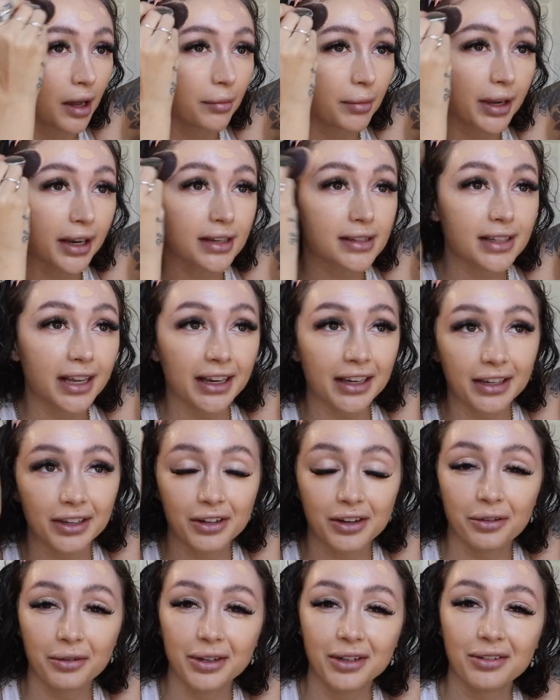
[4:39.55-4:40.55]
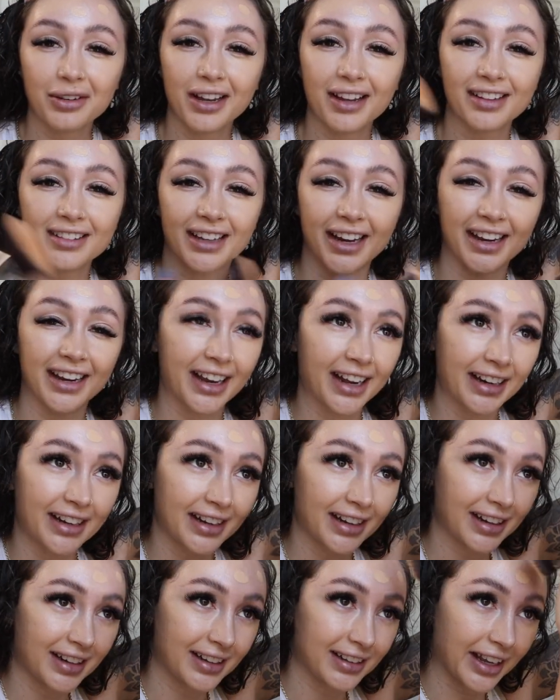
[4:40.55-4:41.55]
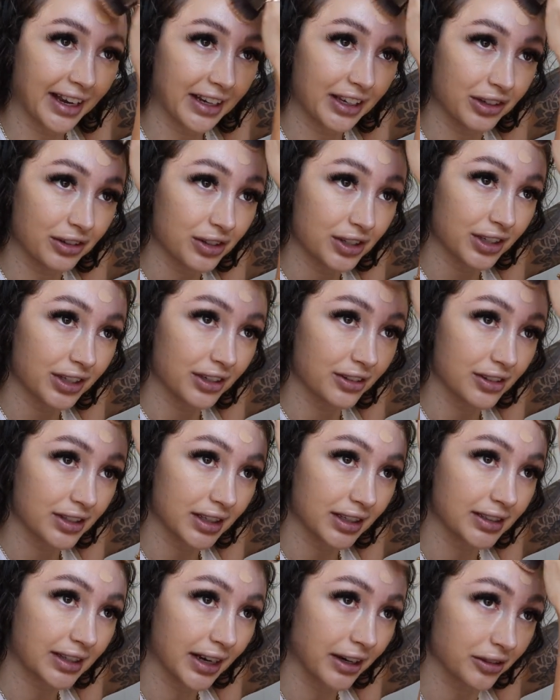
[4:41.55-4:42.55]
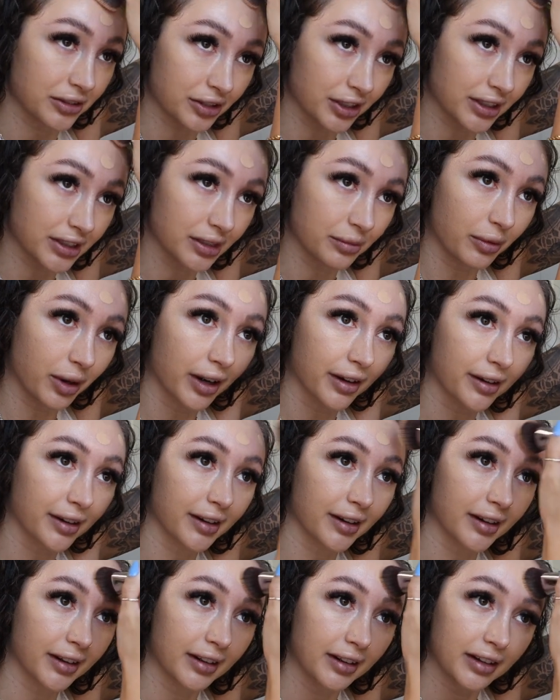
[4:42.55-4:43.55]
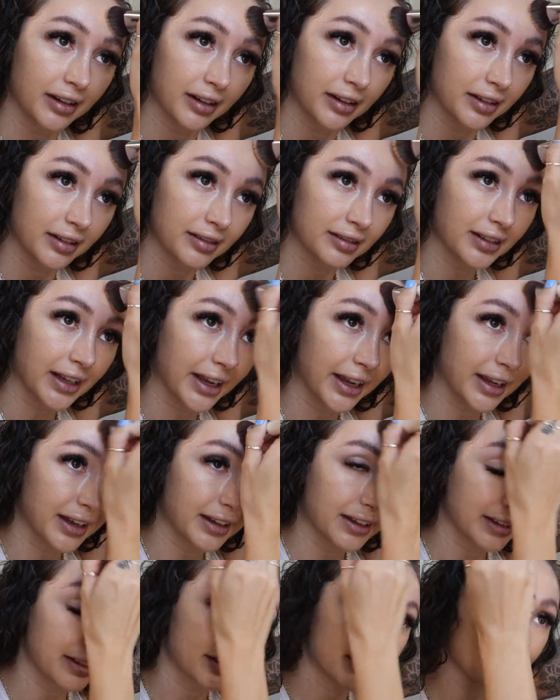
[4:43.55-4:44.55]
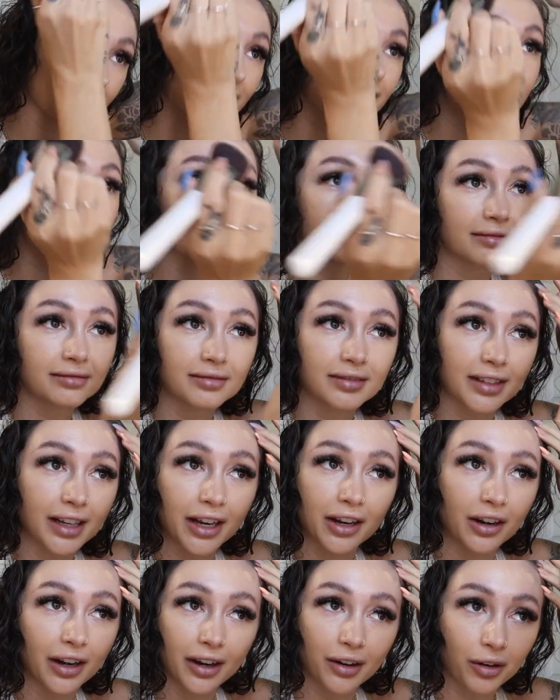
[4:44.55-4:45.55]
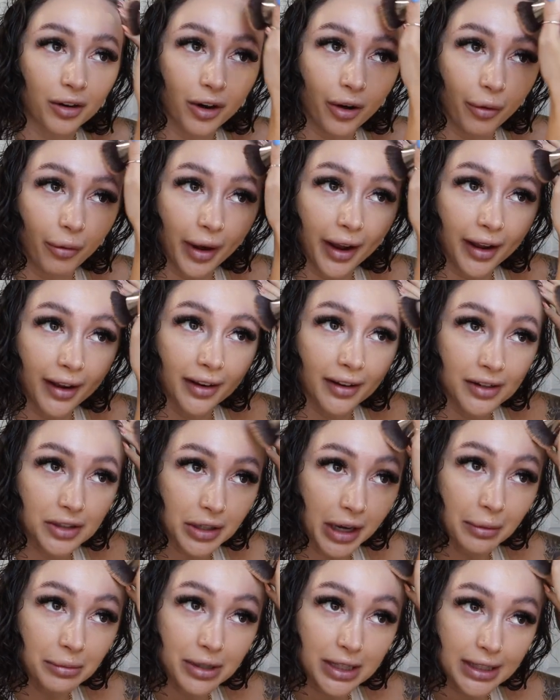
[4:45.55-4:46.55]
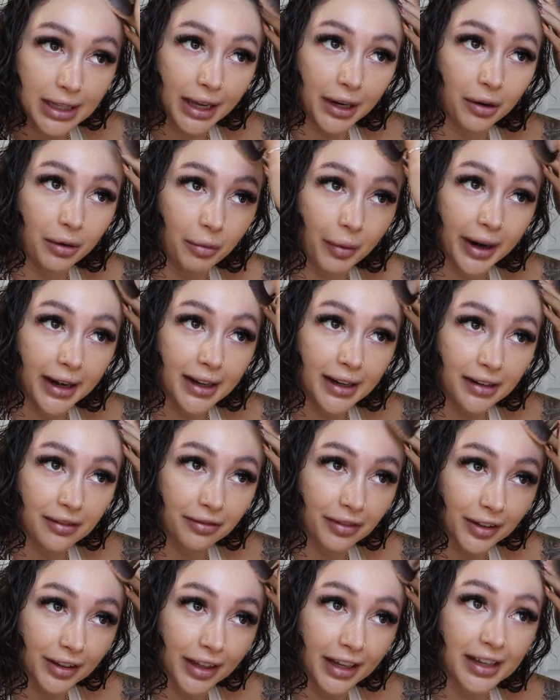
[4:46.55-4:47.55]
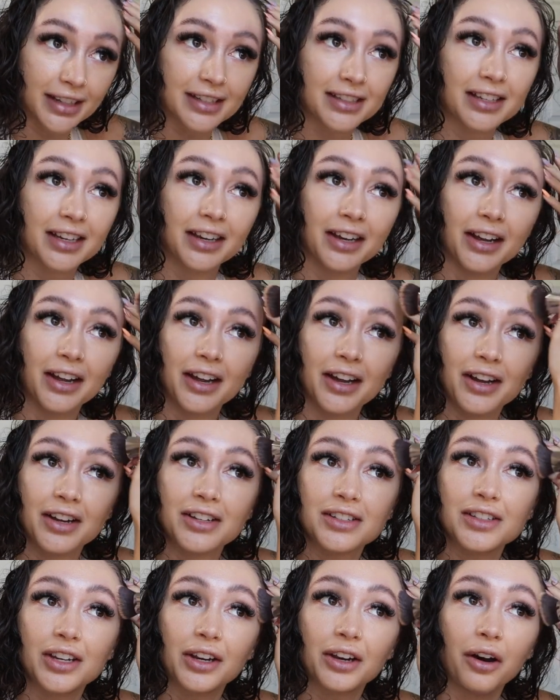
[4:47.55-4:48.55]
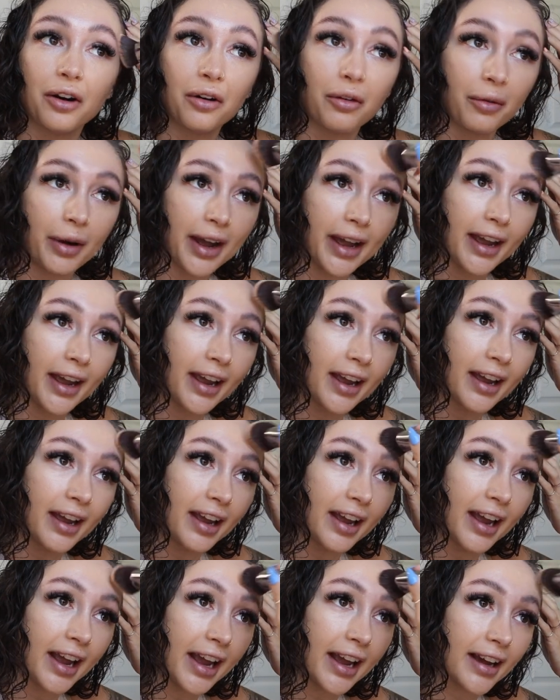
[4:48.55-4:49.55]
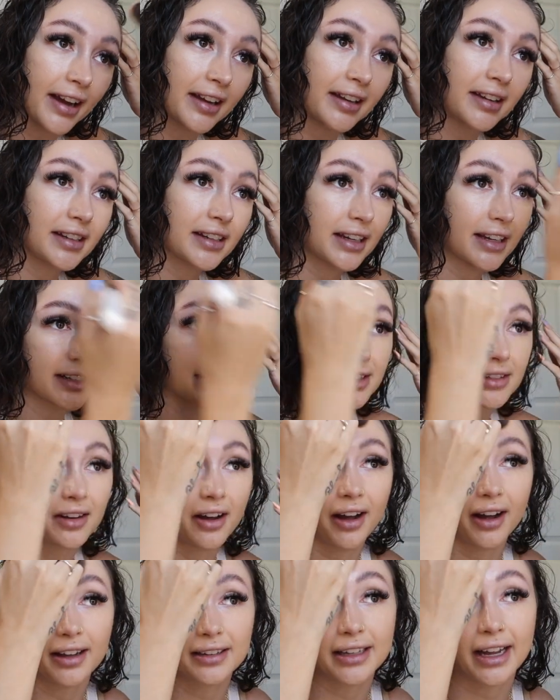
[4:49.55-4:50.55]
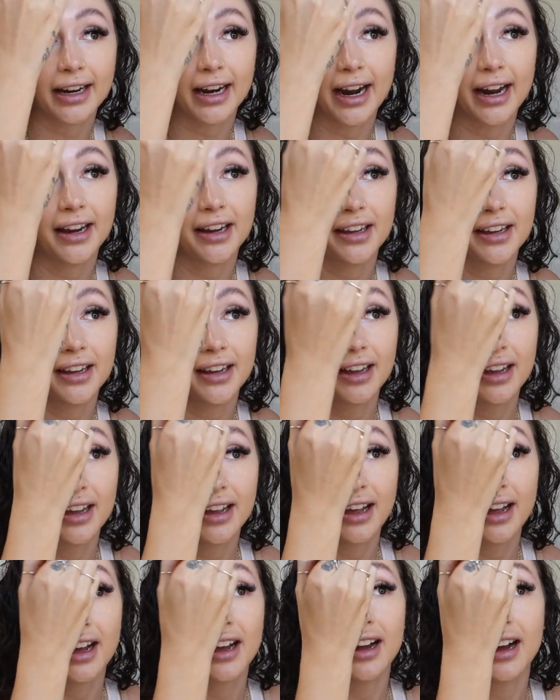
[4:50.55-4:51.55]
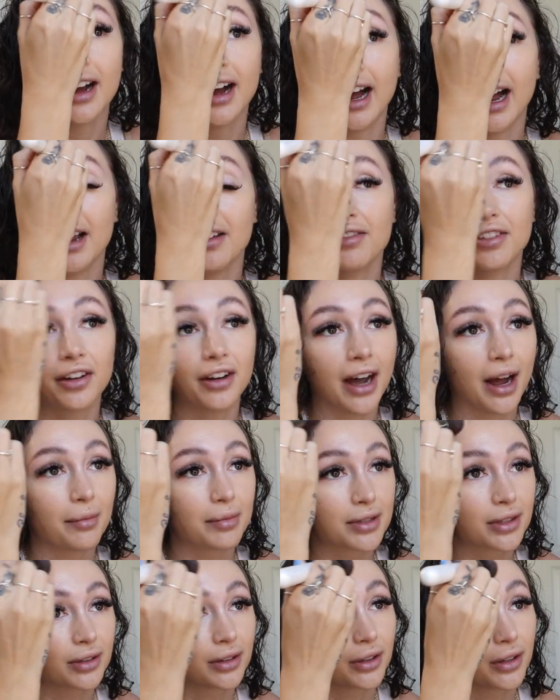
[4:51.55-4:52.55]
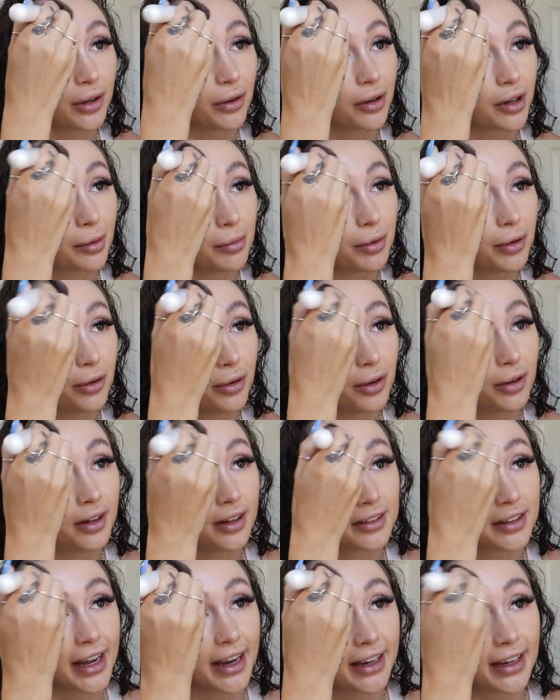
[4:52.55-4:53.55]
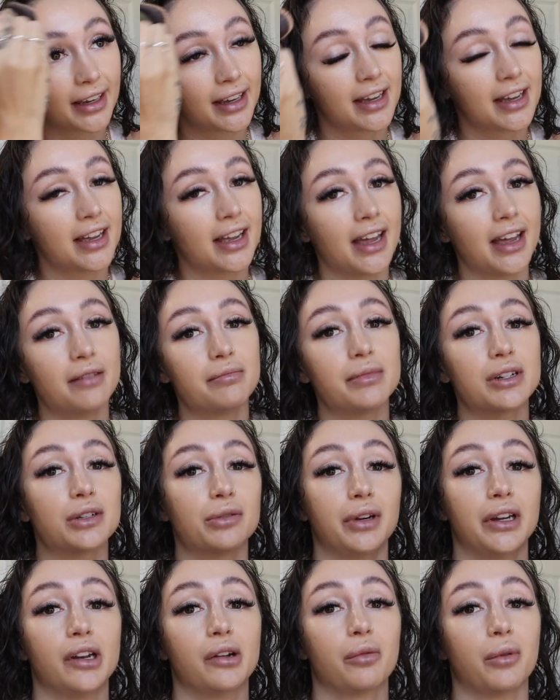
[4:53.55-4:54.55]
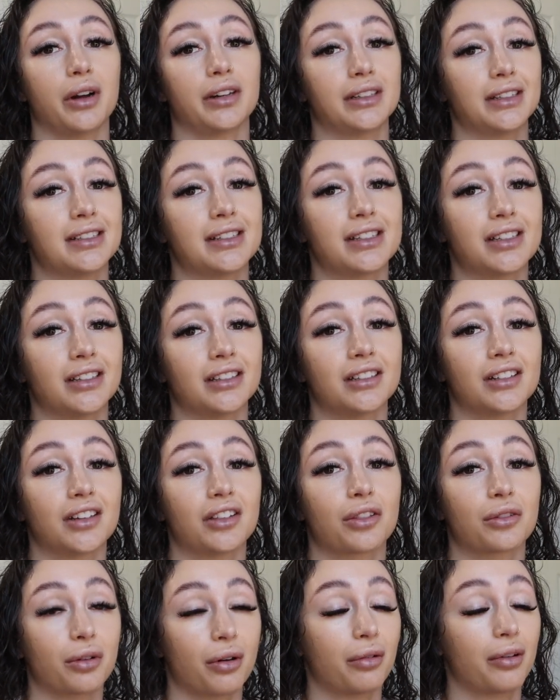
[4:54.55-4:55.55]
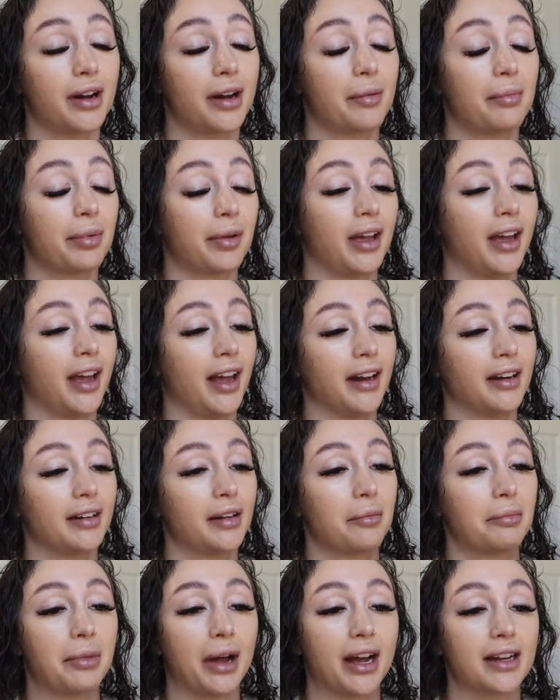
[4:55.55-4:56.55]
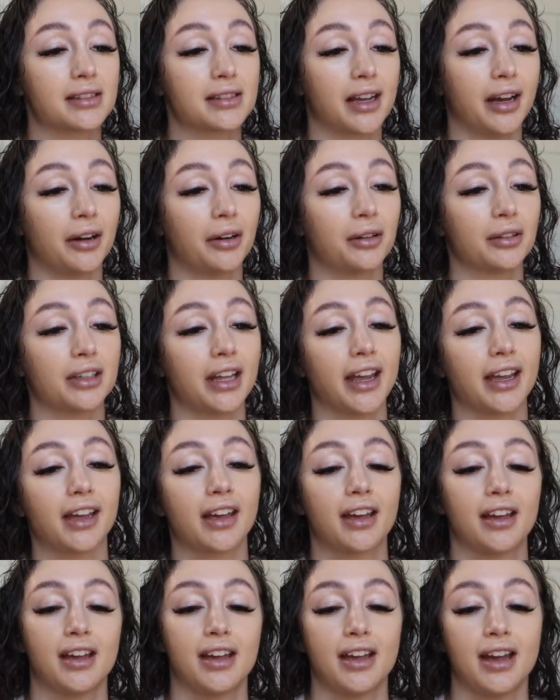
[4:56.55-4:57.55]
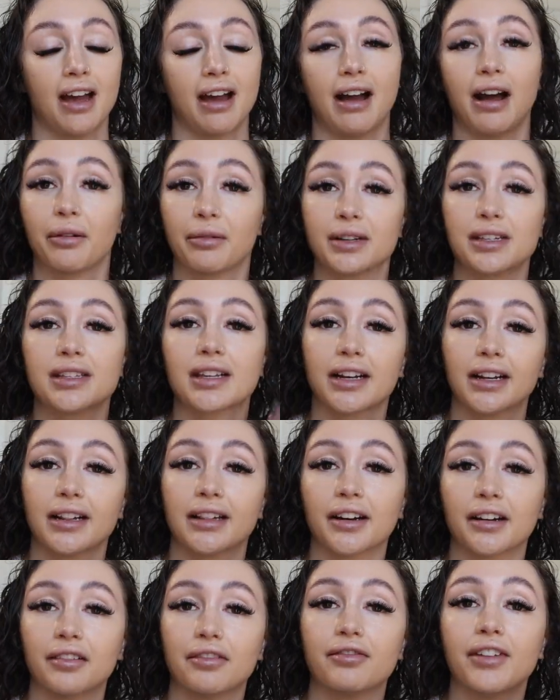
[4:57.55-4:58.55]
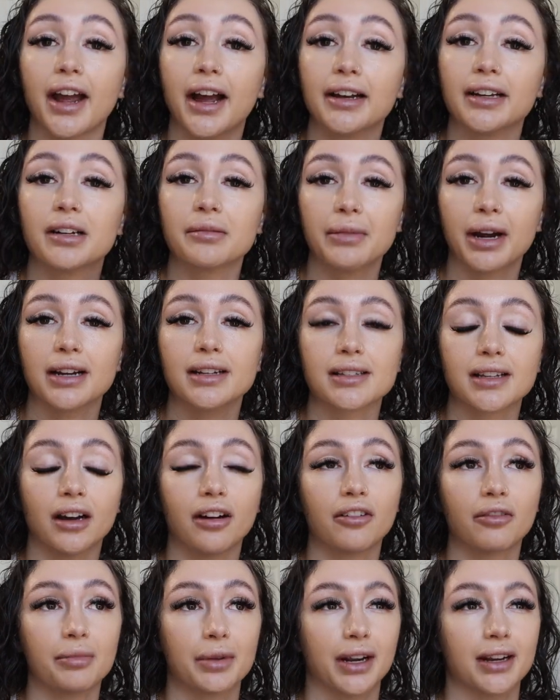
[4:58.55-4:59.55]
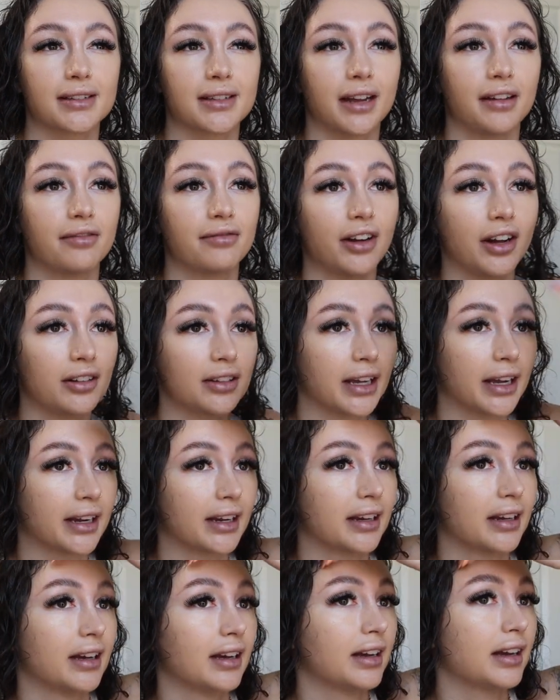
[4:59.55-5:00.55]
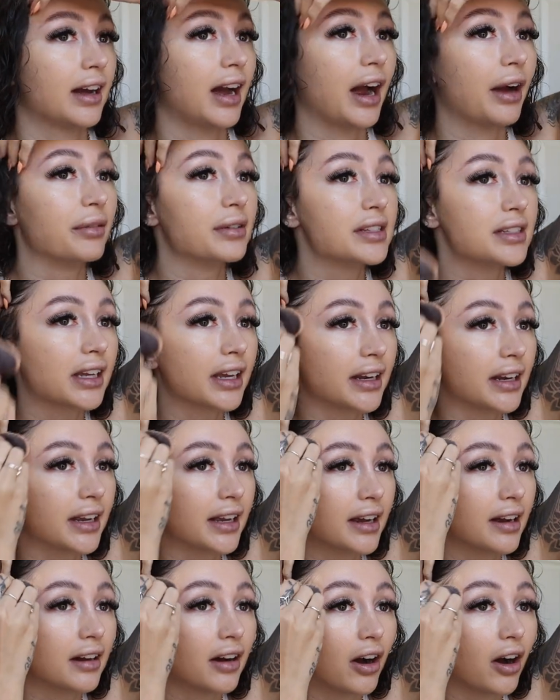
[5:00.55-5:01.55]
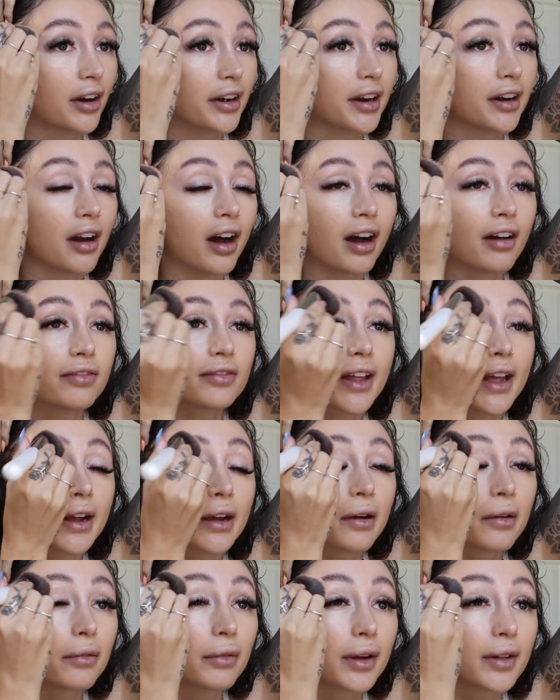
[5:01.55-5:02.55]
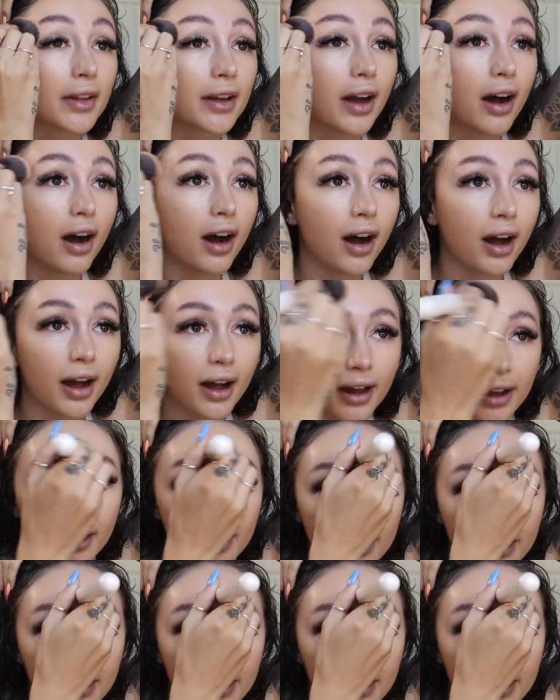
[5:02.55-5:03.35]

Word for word: Because like, you know, when you get lightheaded, like usually you sit down, drink some water, like it, it'll go away. So I'm just like waiting for this to go away and it's not. Like I I feel absolutely horrible like in between wanting to throw up and pass out like I was sitting there fanning myself because I felt like I was getting on and off like really hot.